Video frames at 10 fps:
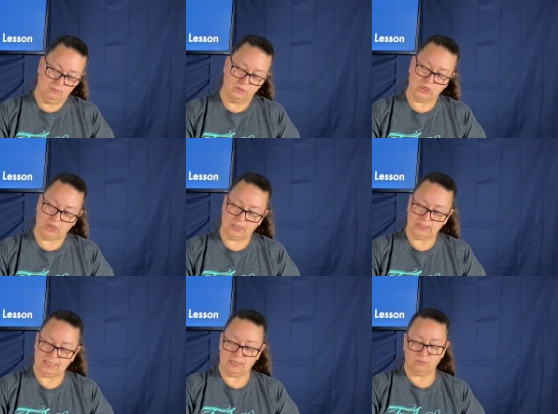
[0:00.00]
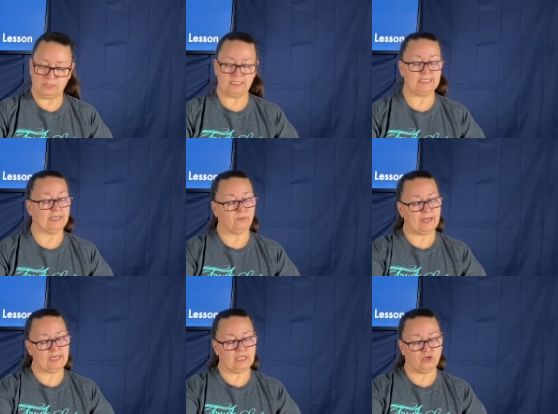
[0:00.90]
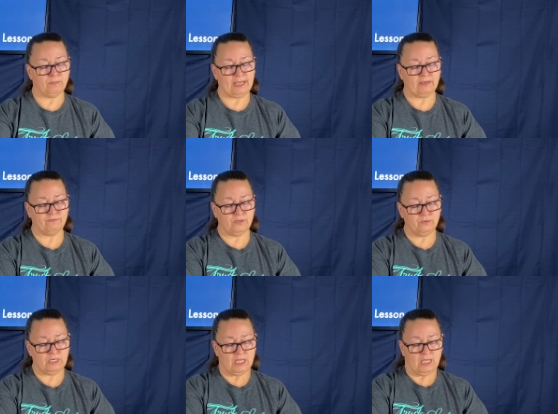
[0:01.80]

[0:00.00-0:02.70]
when you're all done with decorating your megaphone,